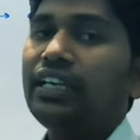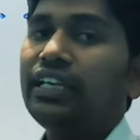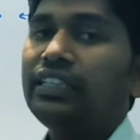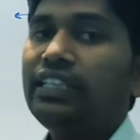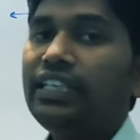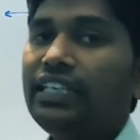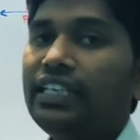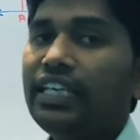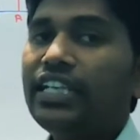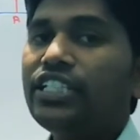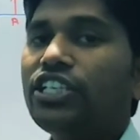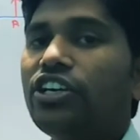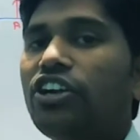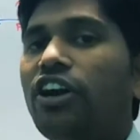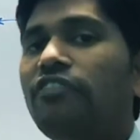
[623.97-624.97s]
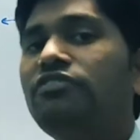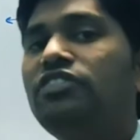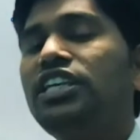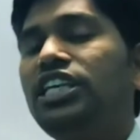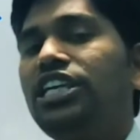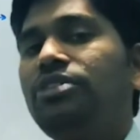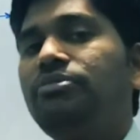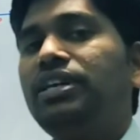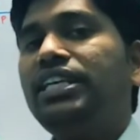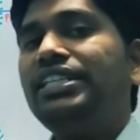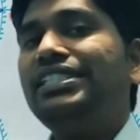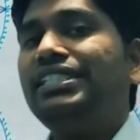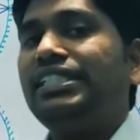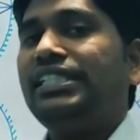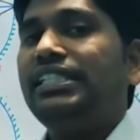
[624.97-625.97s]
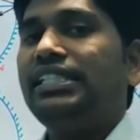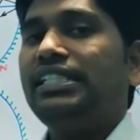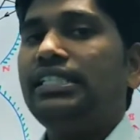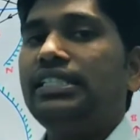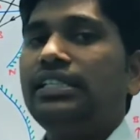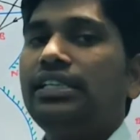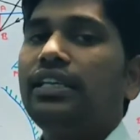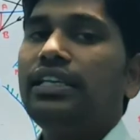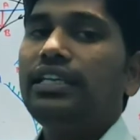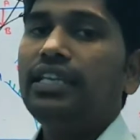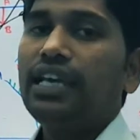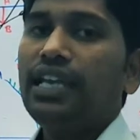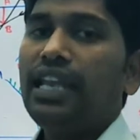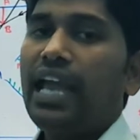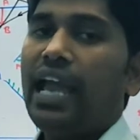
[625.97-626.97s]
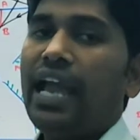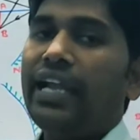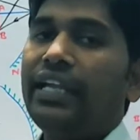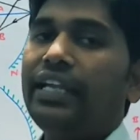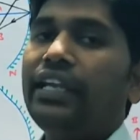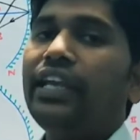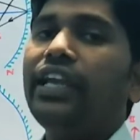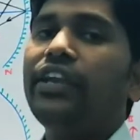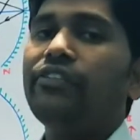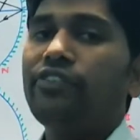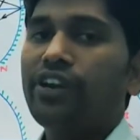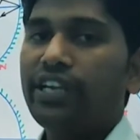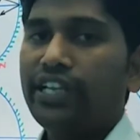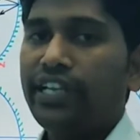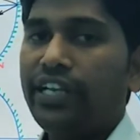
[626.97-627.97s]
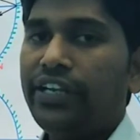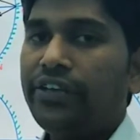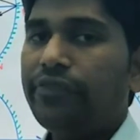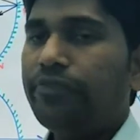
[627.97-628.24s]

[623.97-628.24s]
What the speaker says: The nature of the image is real and inverted.